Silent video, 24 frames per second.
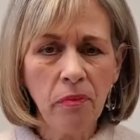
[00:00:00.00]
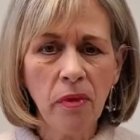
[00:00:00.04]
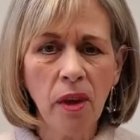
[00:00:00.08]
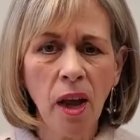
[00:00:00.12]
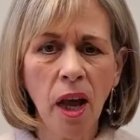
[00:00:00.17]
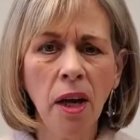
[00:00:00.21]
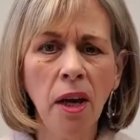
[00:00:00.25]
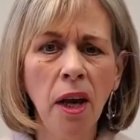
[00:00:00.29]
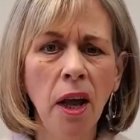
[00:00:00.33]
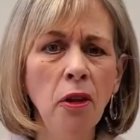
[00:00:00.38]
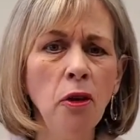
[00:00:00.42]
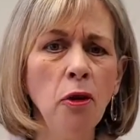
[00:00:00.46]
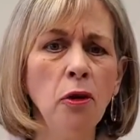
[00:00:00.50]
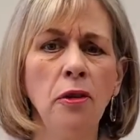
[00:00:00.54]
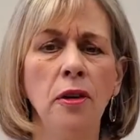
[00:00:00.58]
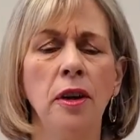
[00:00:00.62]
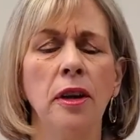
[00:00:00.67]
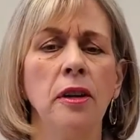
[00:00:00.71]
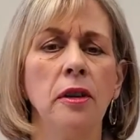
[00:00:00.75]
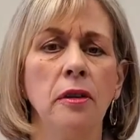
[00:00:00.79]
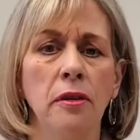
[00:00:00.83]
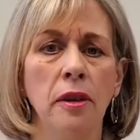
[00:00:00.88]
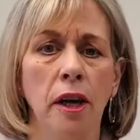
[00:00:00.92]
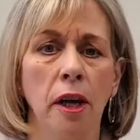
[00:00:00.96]
Another thing
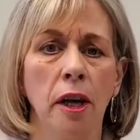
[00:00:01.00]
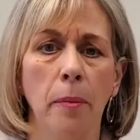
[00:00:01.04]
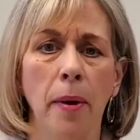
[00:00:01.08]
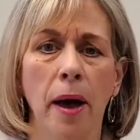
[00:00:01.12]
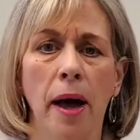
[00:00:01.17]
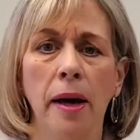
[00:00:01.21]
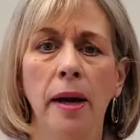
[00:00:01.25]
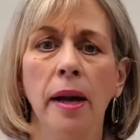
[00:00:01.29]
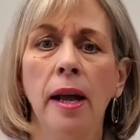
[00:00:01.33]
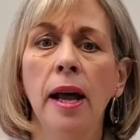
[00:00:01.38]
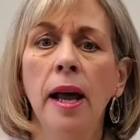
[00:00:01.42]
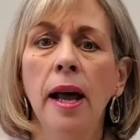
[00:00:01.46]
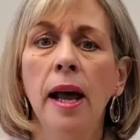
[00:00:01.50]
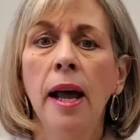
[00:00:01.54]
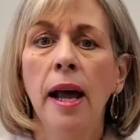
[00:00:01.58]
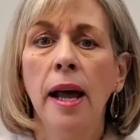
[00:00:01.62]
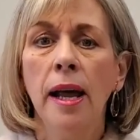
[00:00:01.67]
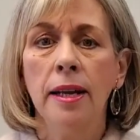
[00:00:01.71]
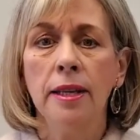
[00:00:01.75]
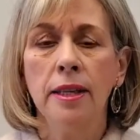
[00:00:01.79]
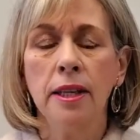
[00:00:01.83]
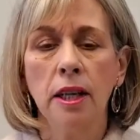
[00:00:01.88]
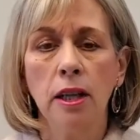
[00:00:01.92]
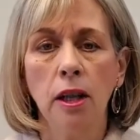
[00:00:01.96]
to think about
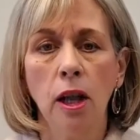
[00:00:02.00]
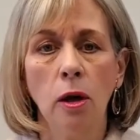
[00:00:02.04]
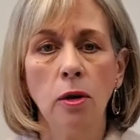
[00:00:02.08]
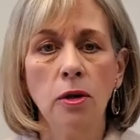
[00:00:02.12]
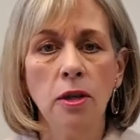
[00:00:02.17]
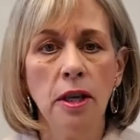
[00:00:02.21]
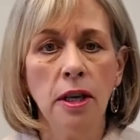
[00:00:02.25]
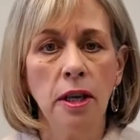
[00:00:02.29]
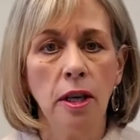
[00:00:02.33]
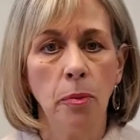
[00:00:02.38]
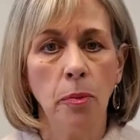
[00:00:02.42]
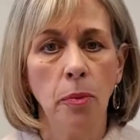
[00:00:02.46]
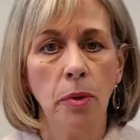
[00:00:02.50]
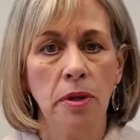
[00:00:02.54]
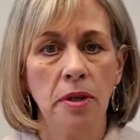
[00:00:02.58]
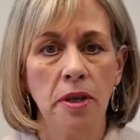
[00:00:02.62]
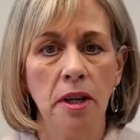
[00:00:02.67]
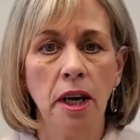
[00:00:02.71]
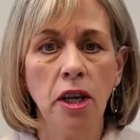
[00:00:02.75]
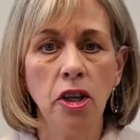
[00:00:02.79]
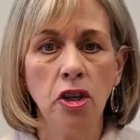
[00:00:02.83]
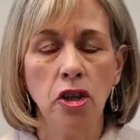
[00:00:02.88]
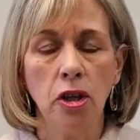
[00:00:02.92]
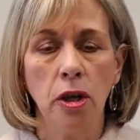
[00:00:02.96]
is closing in
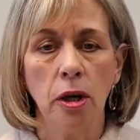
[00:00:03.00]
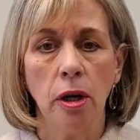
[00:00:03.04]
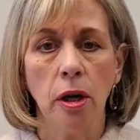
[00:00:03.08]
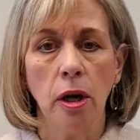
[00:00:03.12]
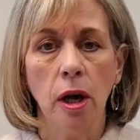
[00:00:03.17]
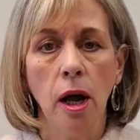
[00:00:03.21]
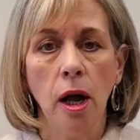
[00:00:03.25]
possession,